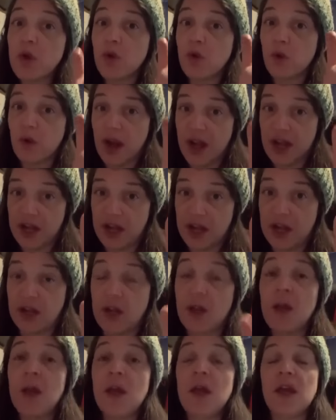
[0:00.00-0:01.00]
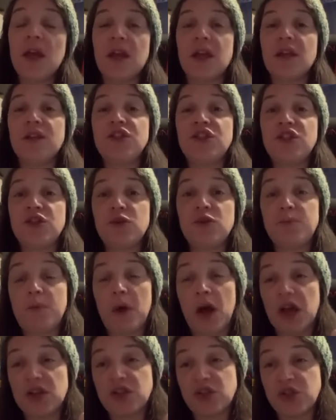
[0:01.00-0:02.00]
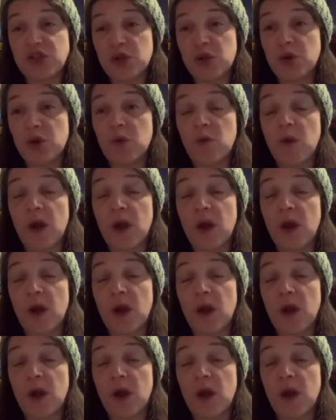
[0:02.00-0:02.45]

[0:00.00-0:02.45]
integrated into postural